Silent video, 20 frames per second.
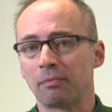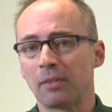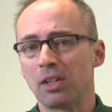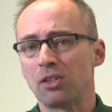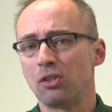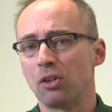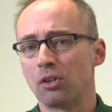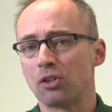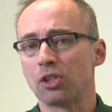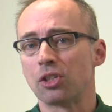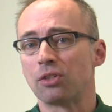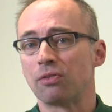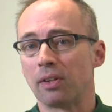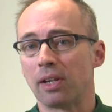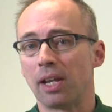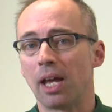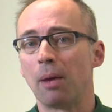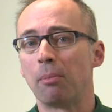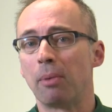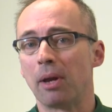It's not just for
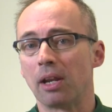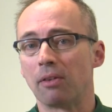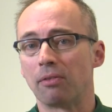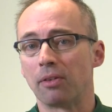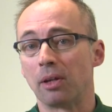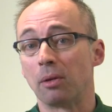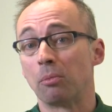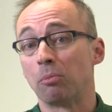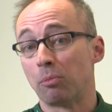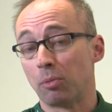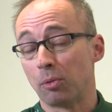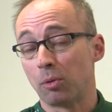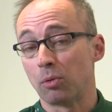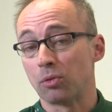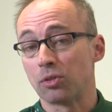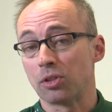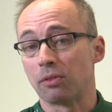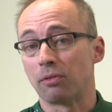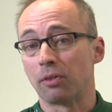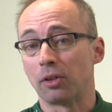their benefit, but
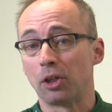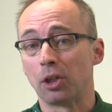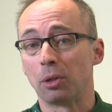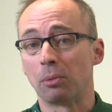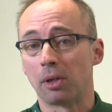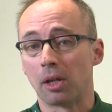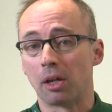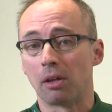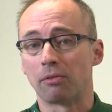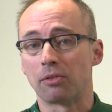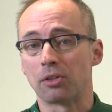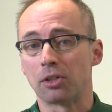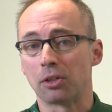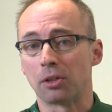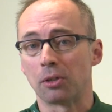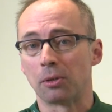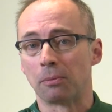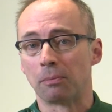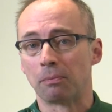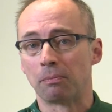also for human health
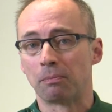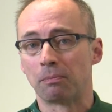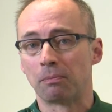too.